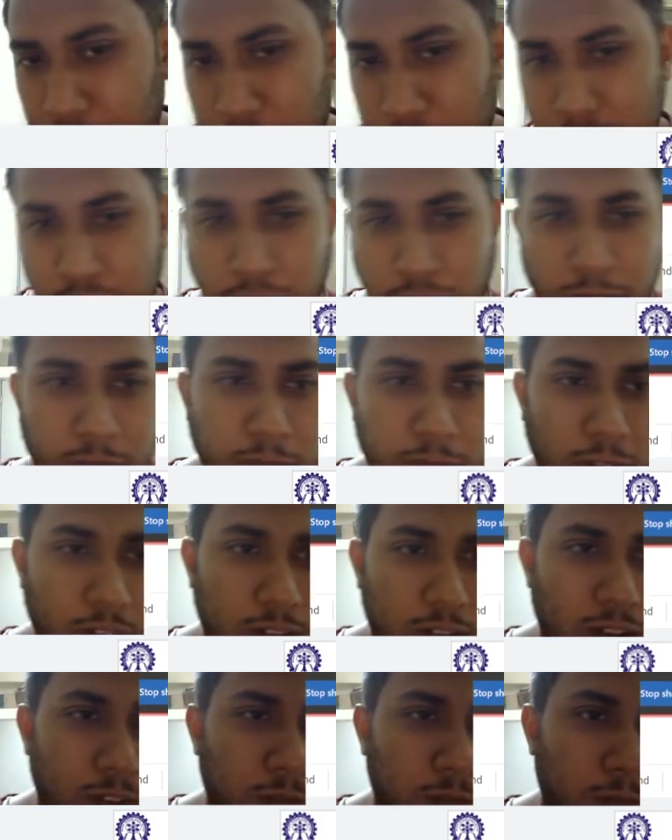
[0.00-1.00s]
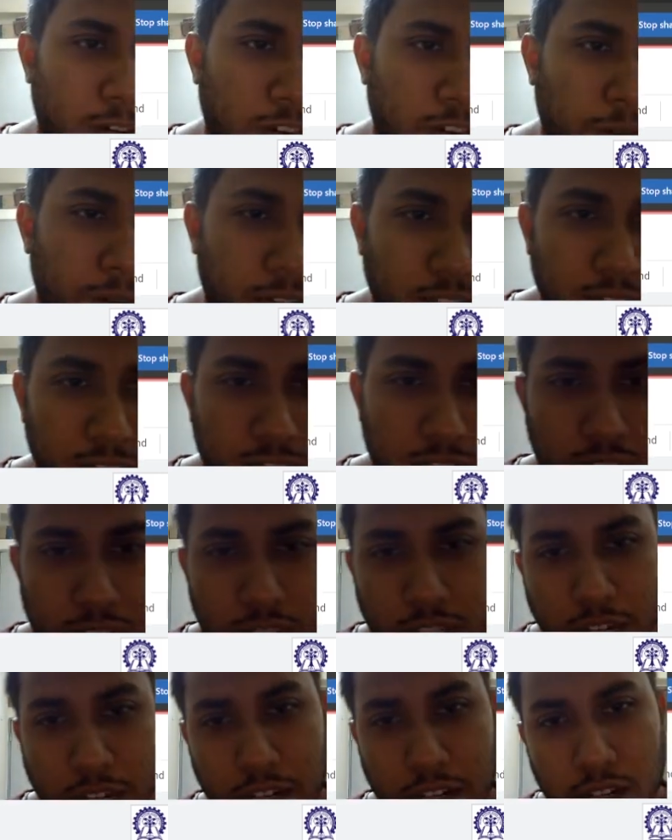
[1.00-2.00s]
the same fundamentals,
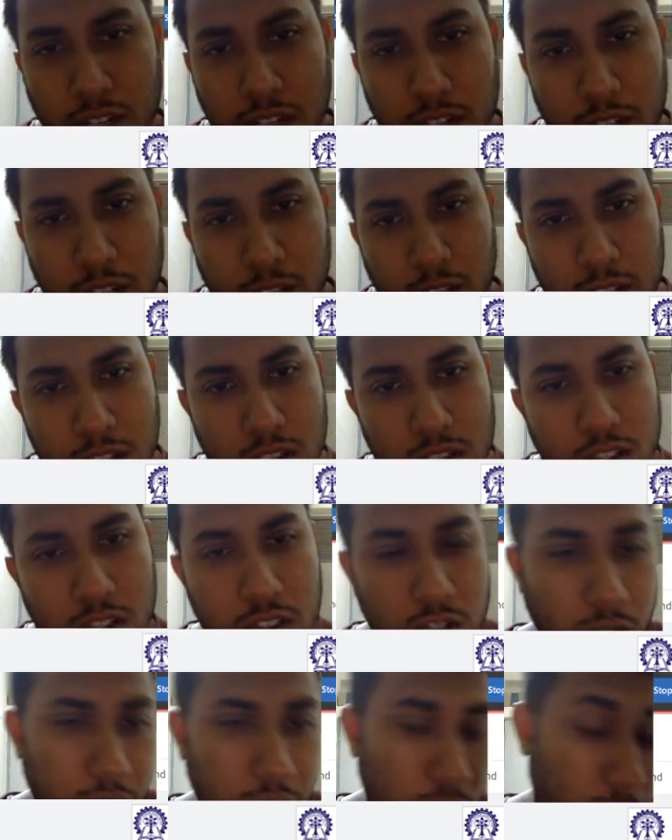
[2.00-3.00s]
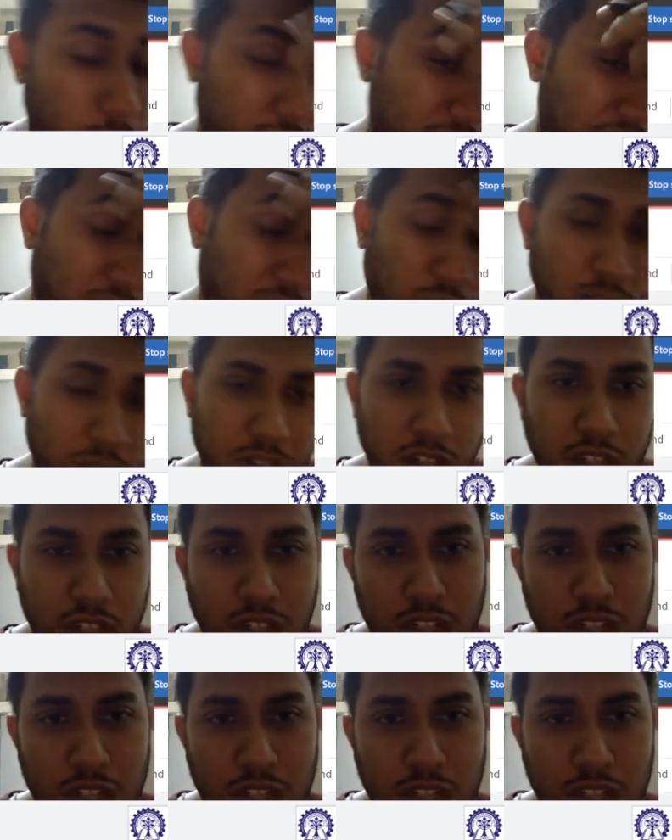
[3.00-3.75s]
that since you are going down,